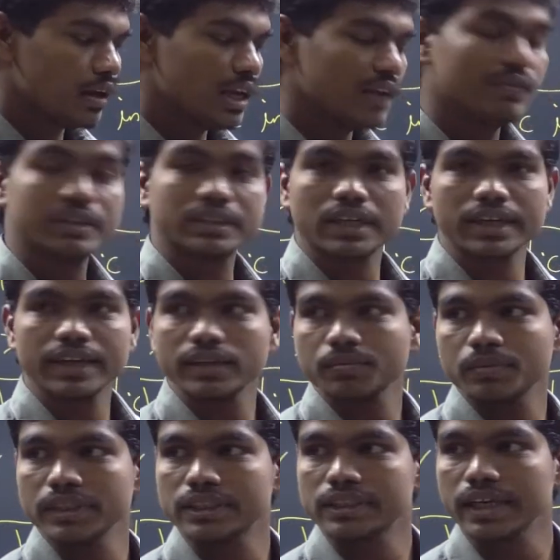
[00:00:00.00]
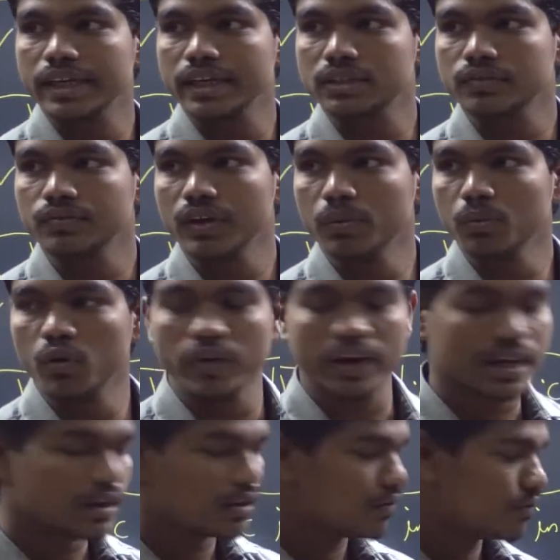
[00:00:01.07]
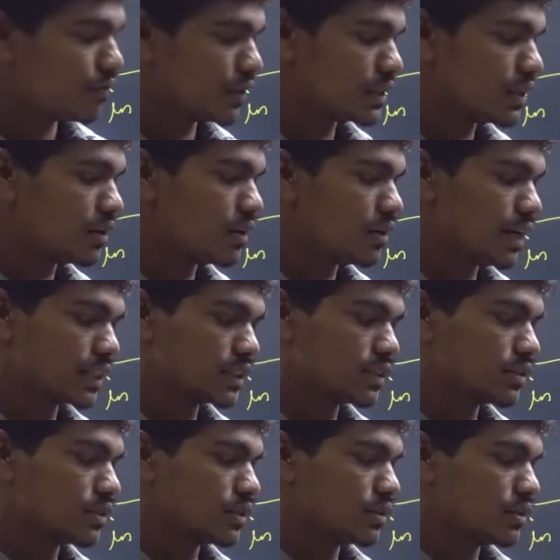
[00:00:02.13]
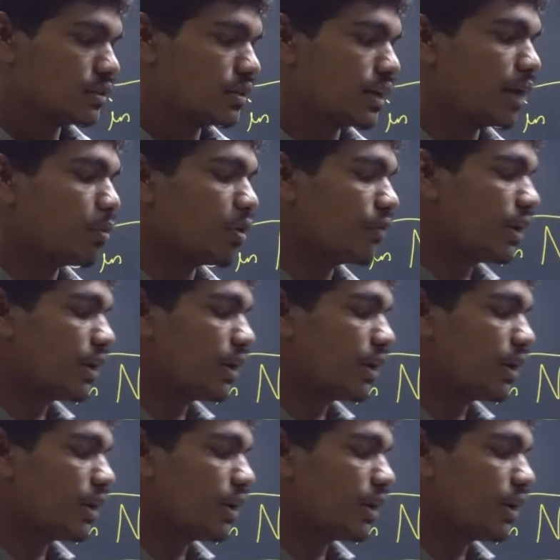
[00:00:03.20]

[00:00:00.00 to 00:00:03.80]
If it's clear, please say yes. We'll move ahead for the next type of